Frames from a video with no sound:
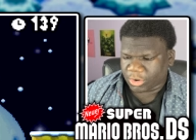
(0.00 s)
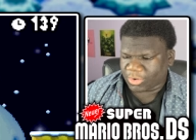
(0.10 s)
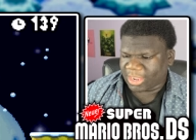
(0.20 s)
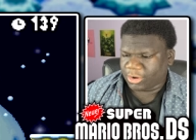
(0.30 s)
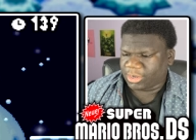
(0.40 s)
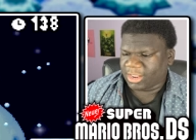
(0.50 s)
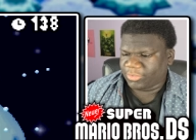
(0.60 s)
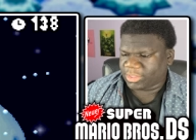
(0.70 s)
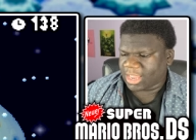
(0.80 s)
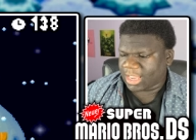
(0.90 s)
Okay, good. Kill
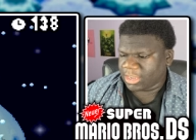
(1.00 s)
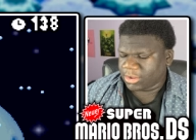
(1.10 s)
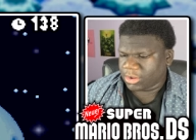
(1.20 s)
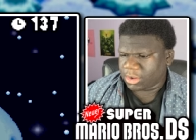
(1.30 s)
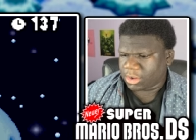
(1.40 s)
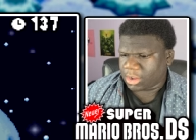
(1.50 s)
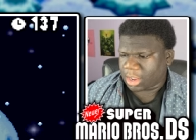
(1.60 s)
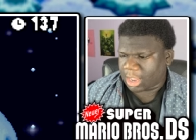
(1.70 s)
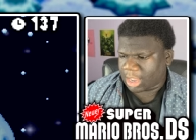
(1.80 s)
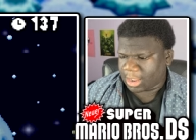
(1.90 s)
this guy.
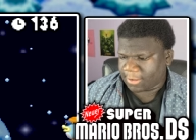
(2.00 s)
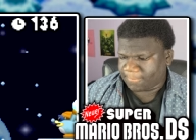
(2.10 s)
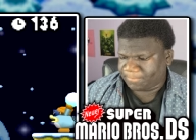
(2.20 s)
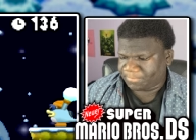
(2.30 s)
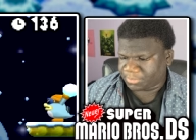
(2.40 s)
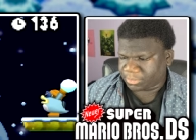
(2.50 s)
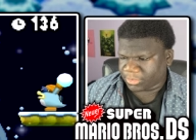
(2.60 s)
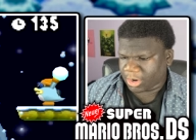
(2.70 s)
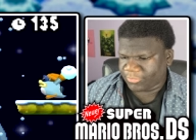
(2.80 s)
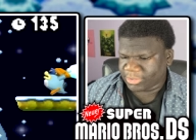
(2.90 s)
Um.
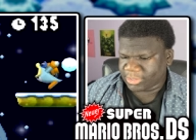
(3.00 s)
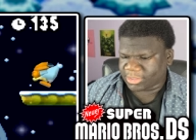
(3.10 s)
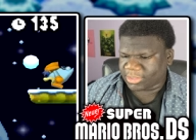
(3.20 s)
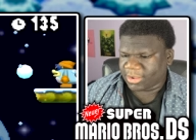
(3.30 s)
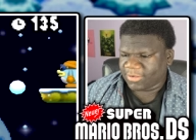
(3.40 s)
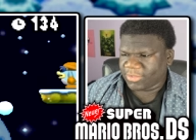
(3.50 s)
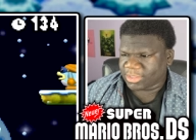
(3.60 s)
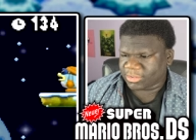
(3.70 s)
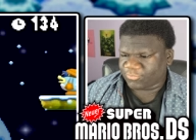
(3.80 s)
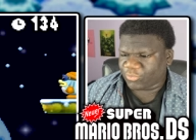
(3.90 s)
Oh, this is this
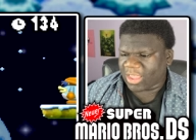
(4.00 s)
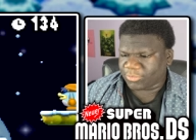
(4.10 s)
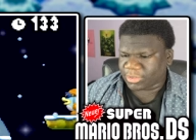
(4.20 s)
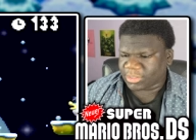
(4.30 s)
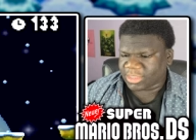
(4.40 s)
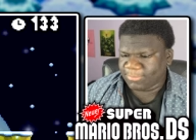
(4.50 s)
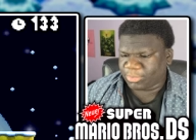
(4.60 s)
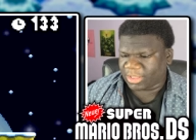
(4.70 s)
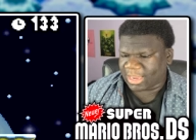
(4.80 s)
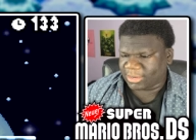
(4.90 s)
is rather
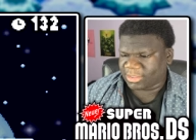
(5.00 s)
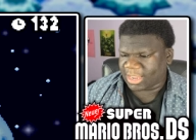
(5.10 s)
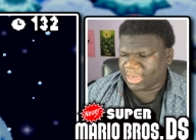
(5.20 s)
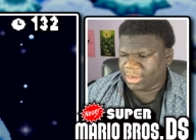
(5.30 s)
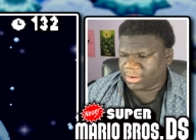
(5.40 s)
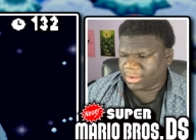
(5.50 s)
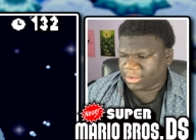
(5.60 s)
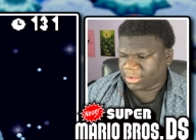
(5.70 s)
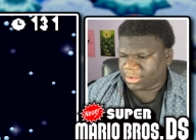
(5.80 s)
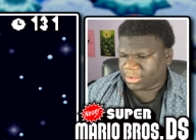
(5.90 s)
simple, I'd say.
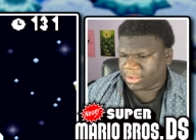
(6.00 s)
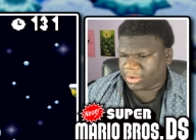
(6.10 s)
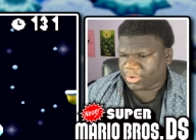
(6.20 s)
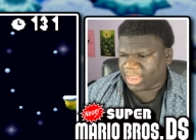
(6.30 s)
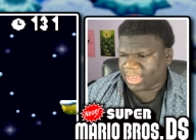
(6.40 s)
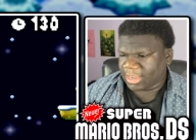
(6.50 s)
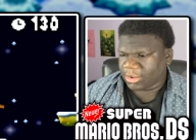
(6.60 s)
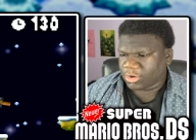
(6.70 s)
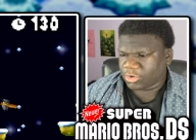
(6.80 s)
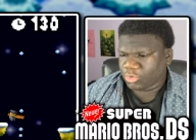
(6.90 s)
Okay.
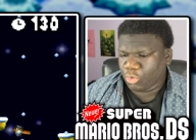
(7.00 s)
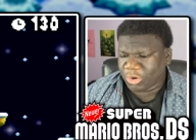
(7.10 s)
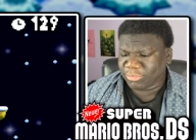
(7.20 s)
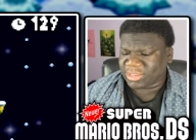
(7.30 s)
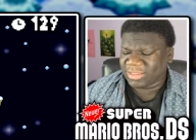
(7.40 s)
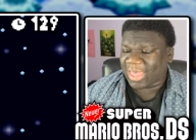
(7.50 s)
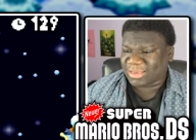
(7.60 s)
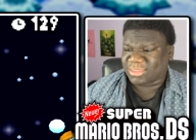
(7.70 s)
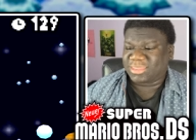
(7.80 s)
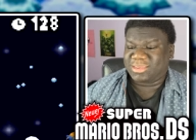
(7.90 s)
Oh, you see that
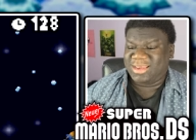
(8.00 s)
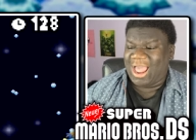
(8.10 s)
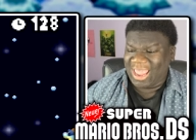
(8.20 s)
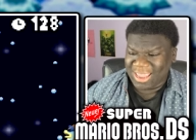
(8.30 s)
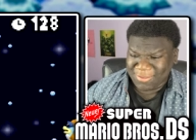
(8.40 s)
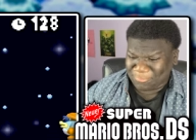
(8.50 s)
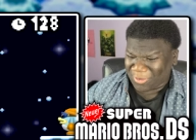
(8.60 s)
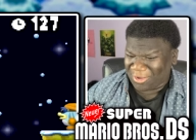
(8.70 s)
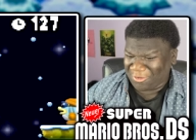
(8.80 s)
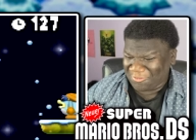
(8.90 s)
snipe?
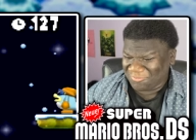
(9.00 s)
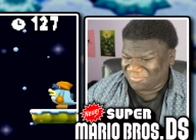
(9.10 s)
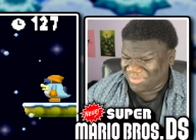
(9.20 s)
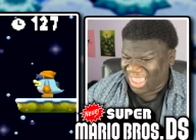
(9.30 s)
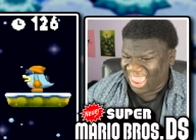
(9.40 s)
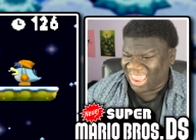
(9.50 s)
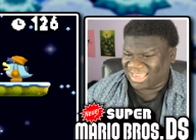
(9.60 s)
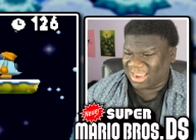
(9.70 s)
Oh, man.